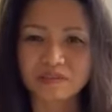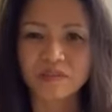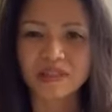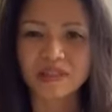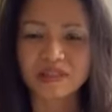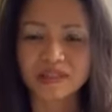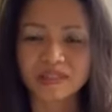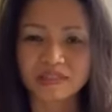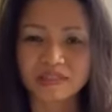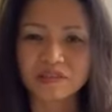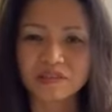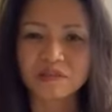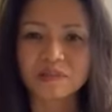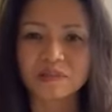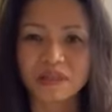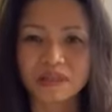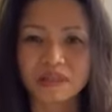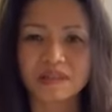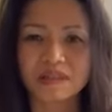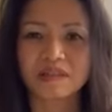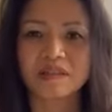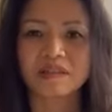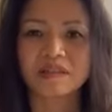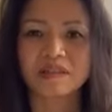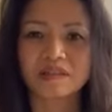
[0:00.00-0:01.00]
We need to be
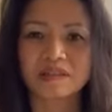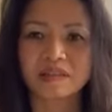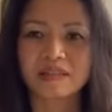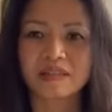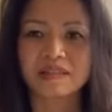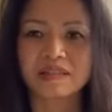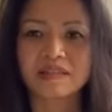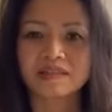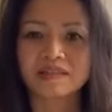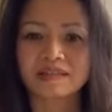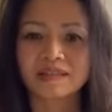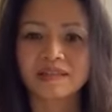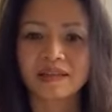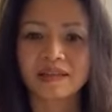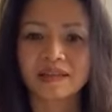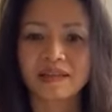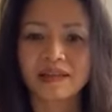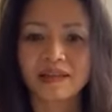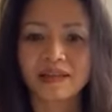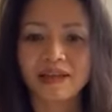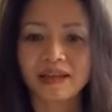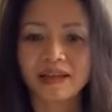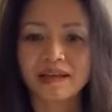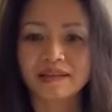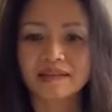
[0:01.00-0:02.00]
curious
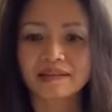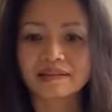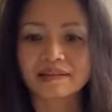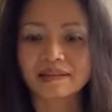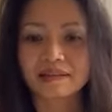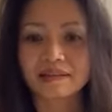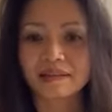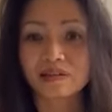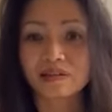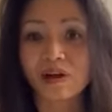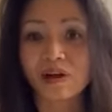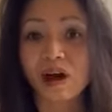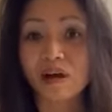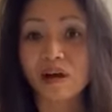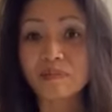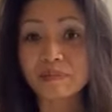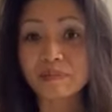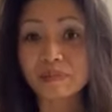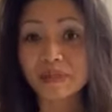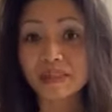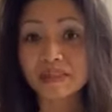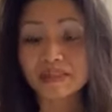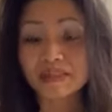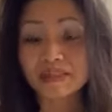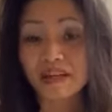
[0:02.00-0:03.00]
and not
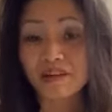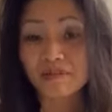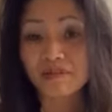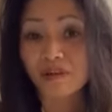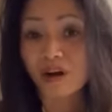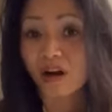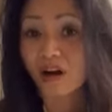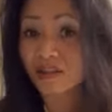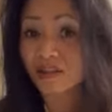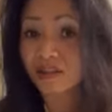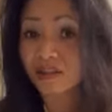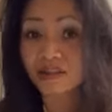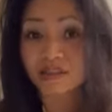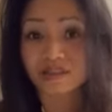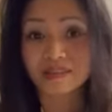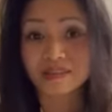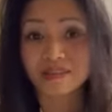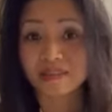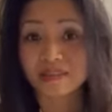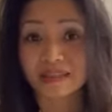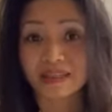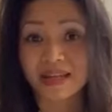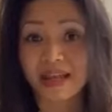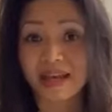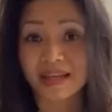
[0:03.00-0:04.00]
be
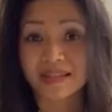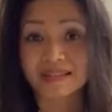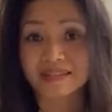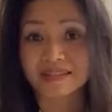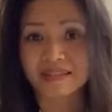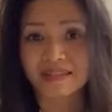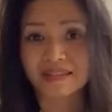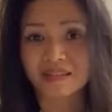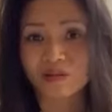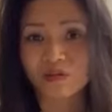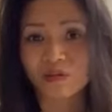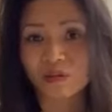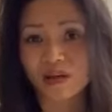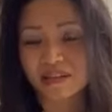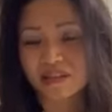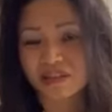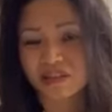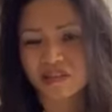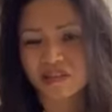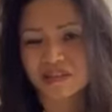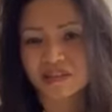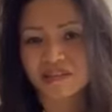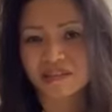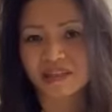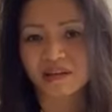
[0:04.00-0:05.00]
self-conscious in asking
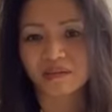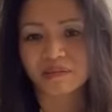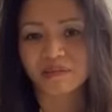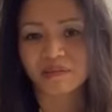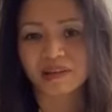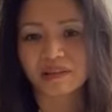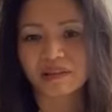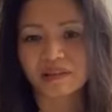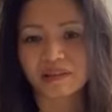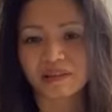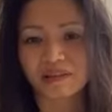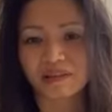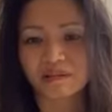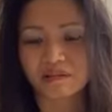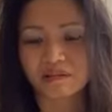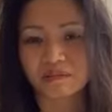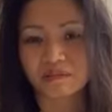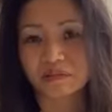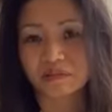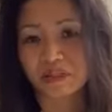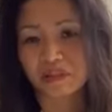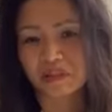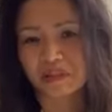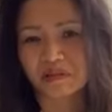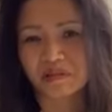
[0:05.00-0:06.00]
questions that we think,
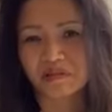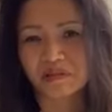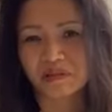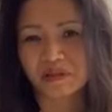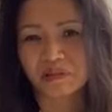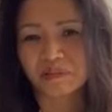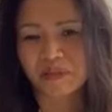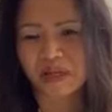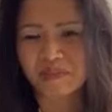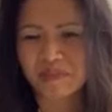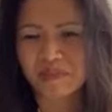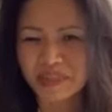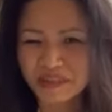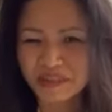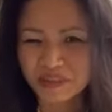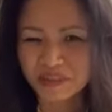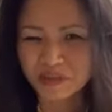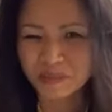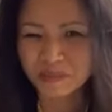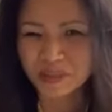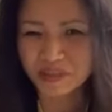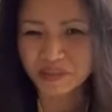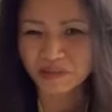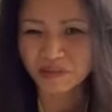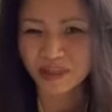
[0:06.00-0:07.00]
you know, or maybe
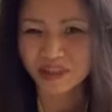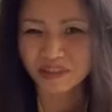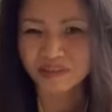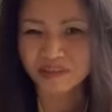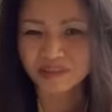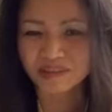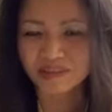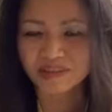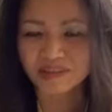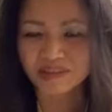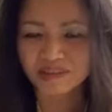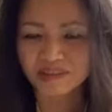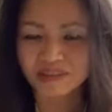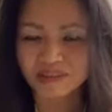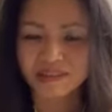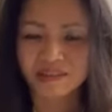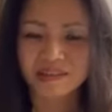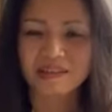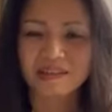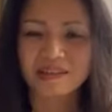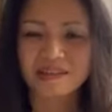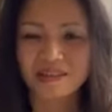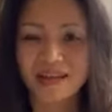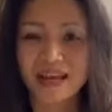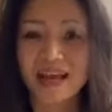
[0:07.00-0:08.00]
stupid questions.
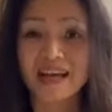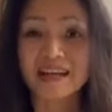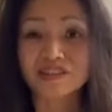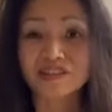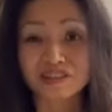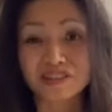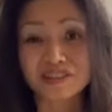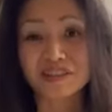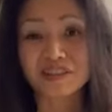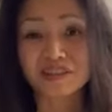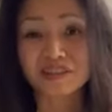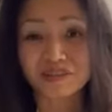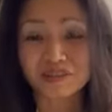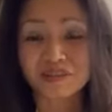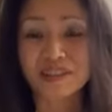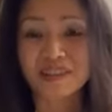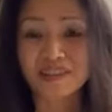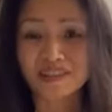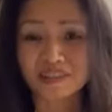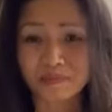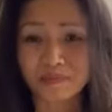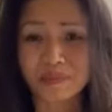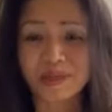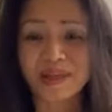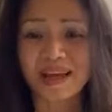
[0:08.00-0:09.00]
They actually do need
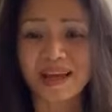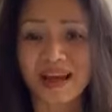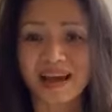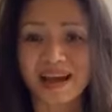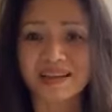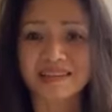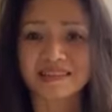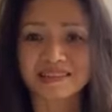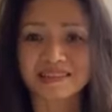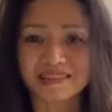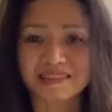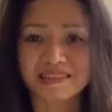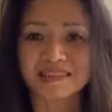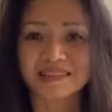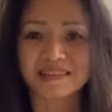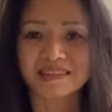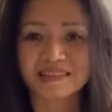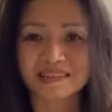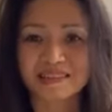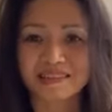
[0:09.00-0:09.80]
to be asked.